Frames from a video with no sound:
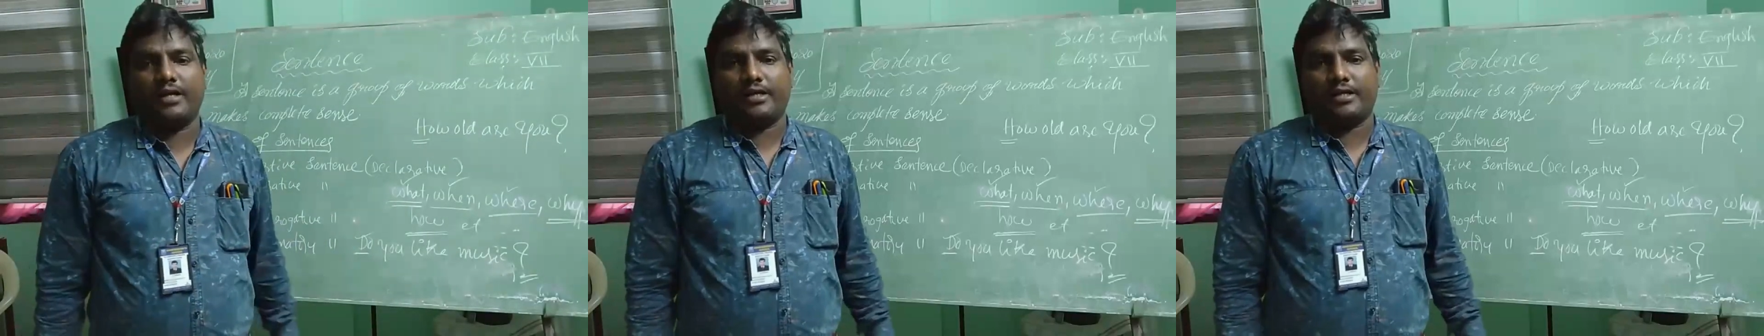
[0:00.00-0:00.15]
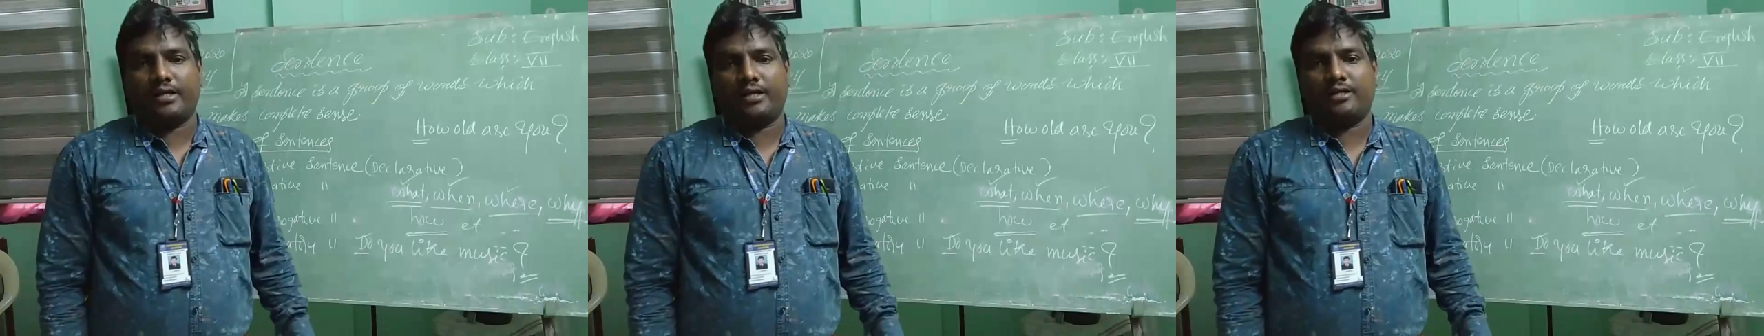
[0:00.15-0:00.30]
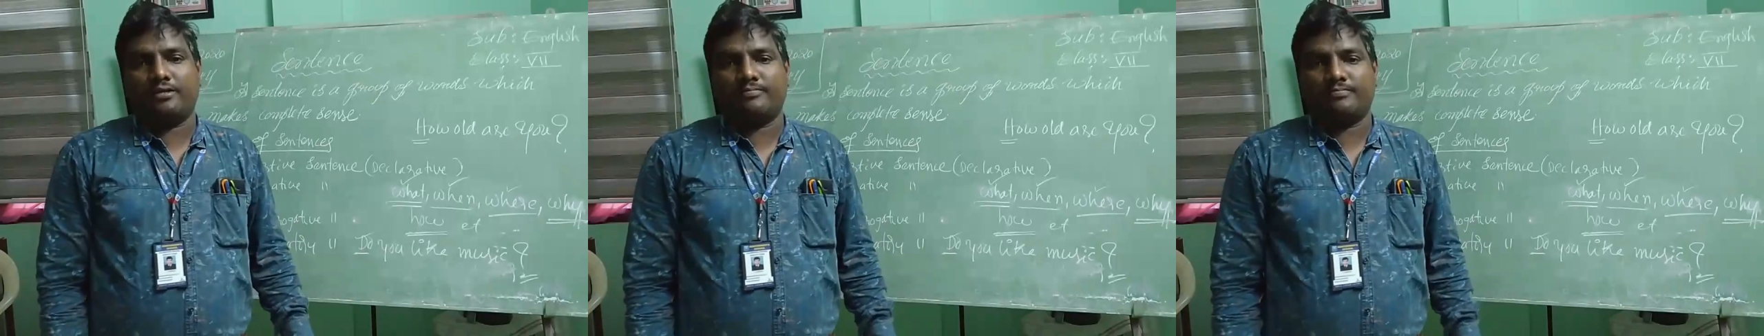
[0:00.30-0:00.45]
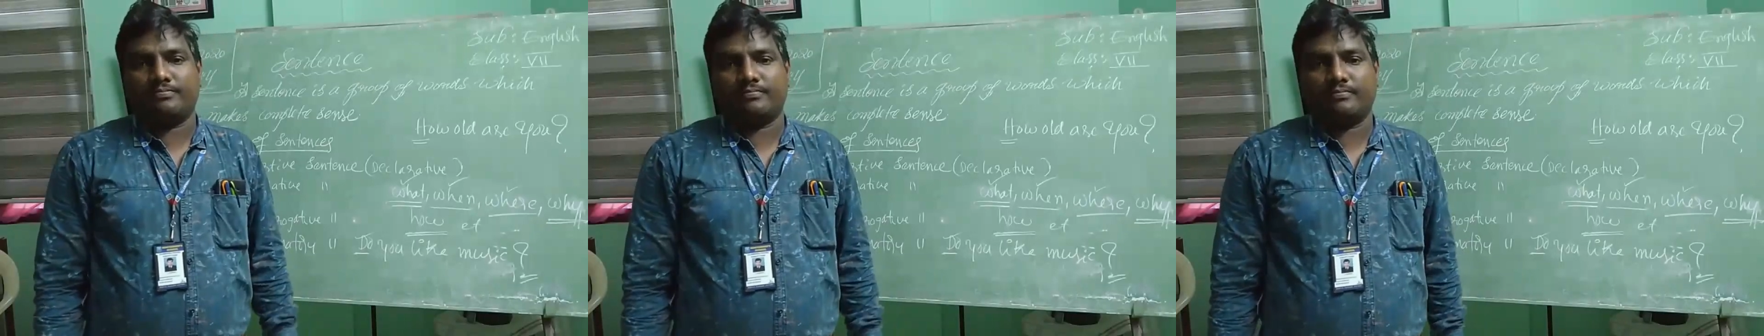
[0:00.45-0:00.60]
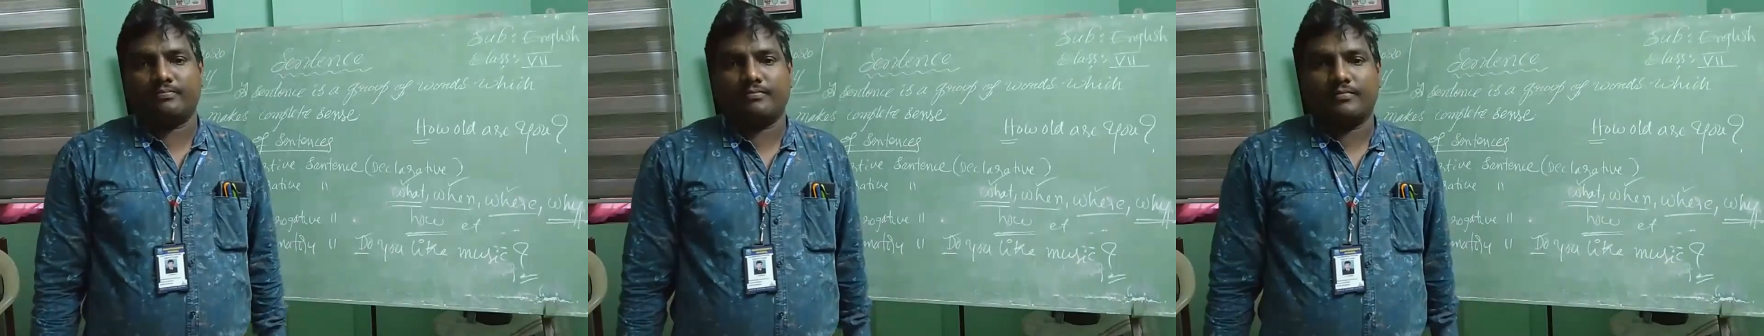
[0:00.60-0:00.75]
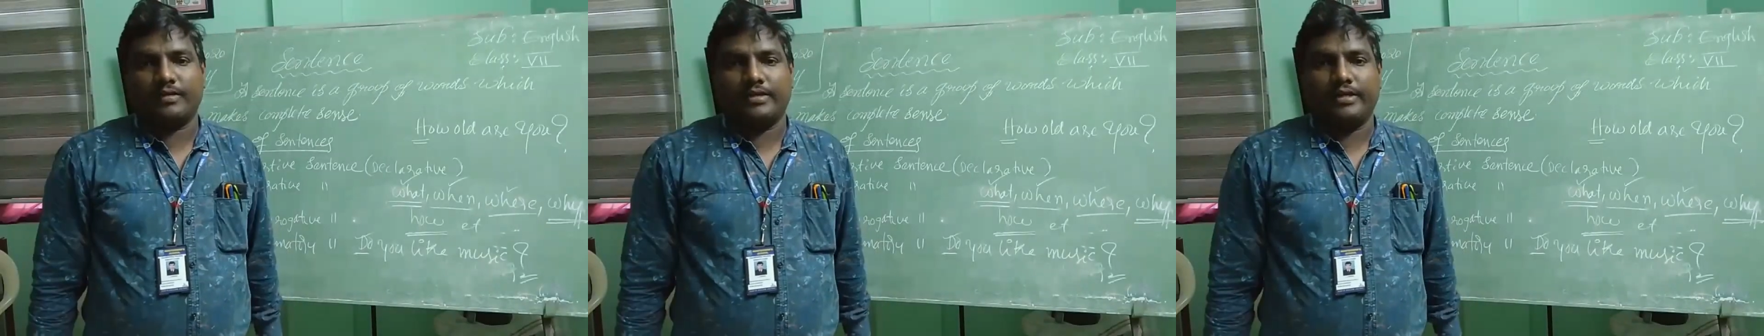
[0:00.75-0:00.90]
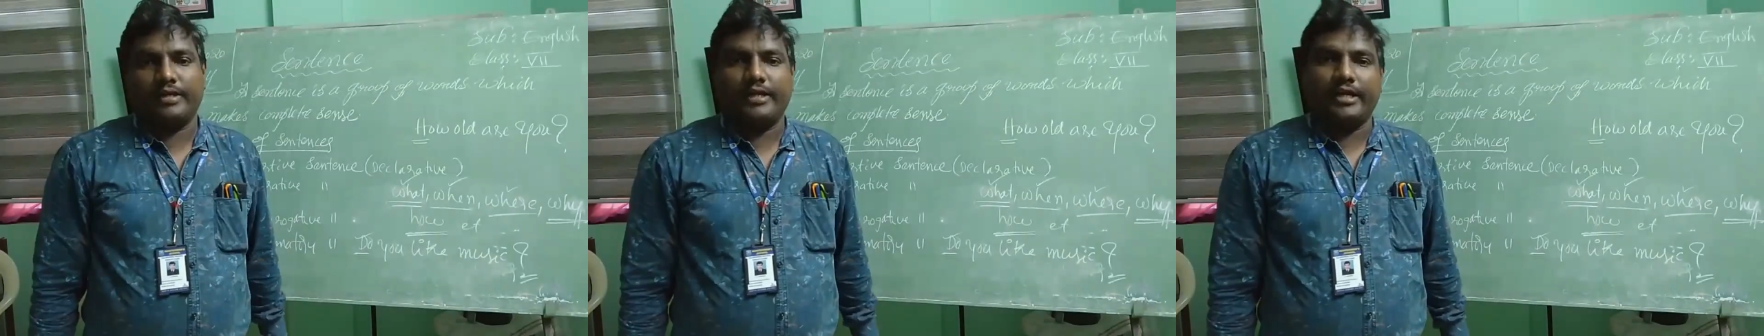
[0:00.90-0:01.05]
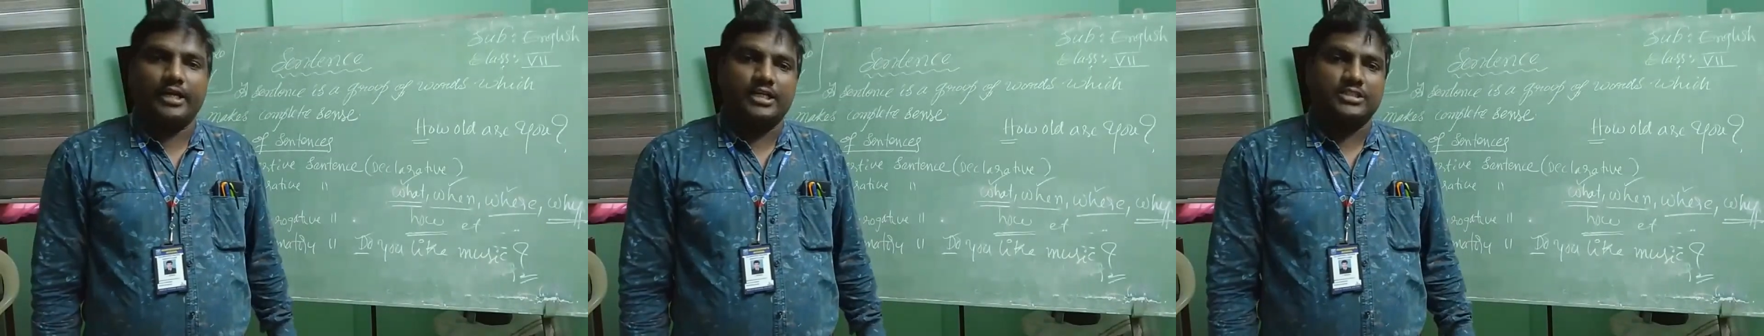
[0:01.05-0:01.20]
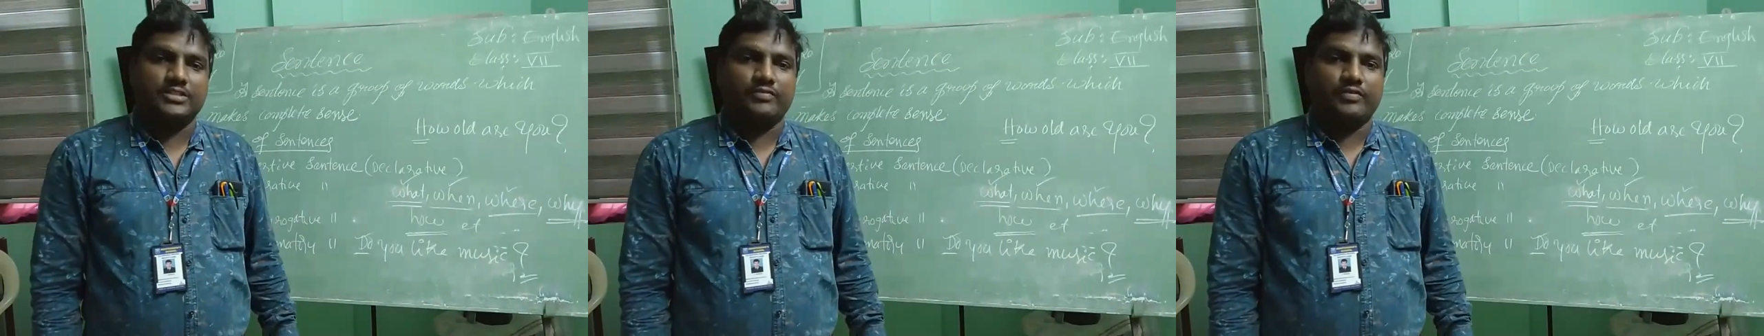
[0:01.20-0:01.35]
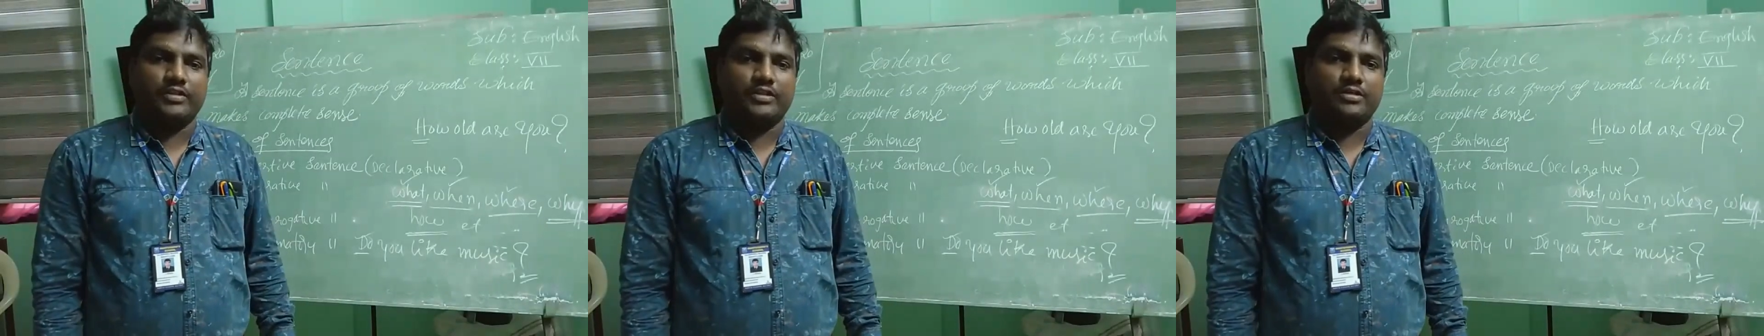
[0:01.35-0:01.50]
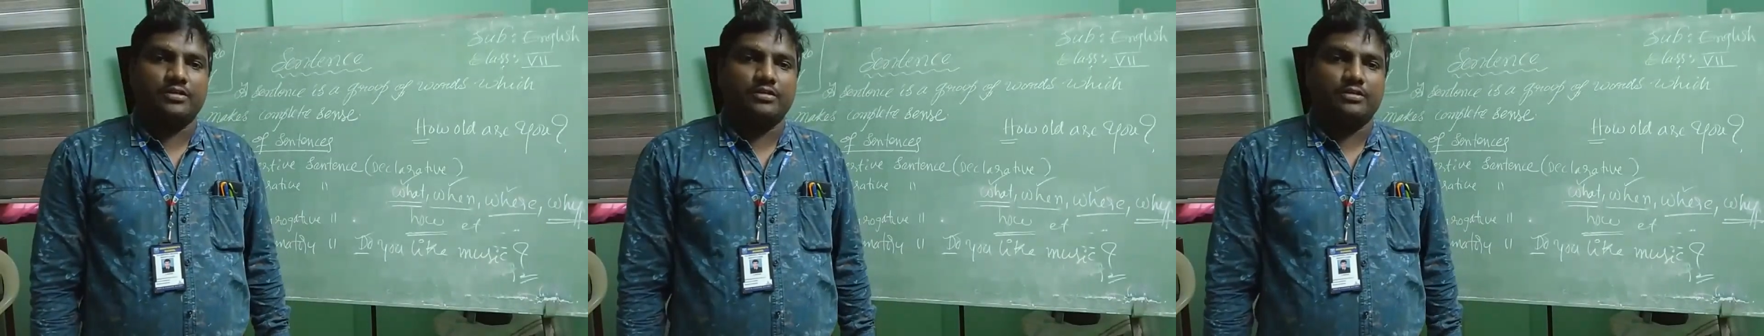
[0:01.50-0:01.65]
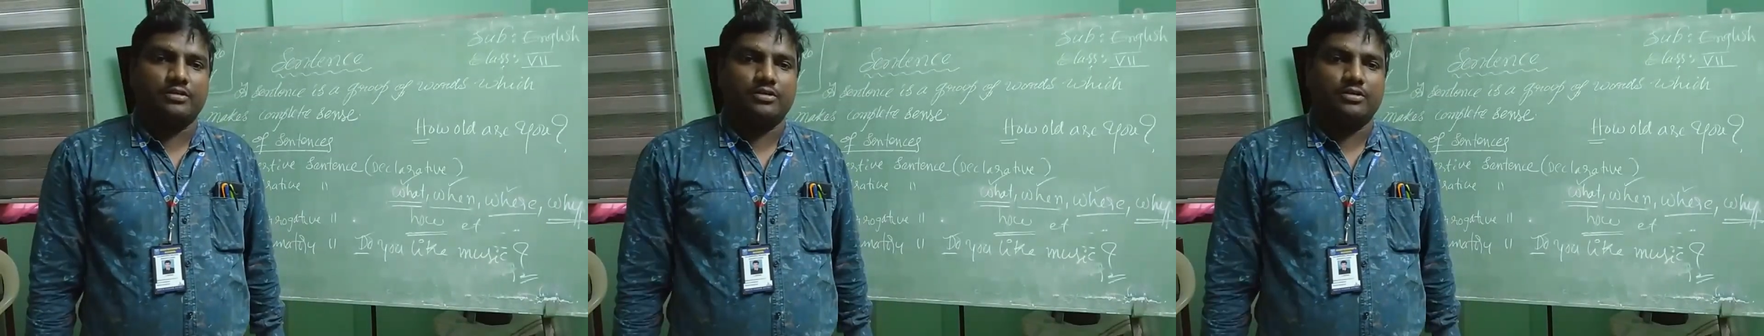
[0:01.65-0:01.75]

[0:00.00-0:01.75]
letter, ends with